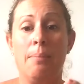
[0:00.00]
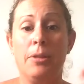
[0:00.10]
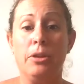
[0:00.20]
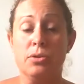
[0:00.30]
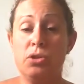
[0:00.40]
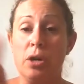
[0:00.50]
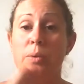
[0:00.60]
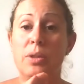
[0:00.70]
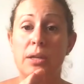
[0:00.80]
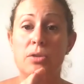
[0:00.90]
You'll start
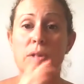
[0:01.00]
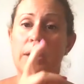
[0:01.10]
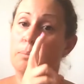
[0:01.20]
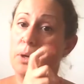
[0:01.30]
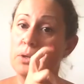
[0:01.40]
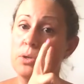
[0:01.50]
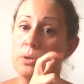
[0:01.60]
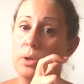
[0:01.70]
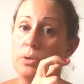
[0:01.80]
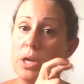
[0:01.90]
with the industry, like personal
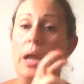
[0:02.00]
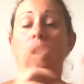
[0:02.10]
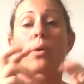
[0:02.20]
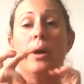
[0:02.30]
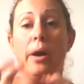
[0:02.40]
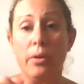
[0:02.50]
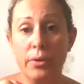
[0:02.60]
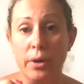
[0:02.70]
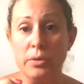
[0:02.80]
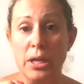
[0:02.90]
coaching or health
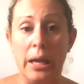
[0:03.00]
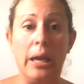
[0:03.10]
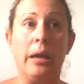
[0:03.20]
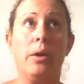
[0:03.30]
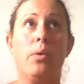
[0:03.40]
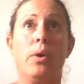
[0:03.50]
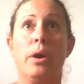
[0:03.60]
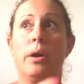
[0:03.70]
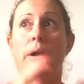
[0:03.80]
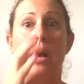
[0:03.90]
coaching
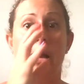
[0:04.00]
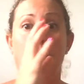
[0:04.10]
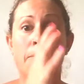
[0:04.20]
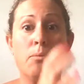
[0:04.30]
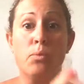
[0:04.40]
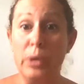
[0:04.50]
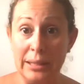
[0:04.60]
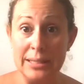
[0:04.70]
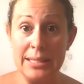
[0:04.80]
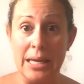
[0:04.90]
or real
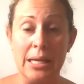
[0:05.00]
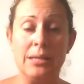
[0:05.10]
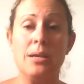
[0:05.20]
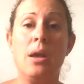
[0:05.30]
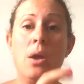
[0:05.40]
estate,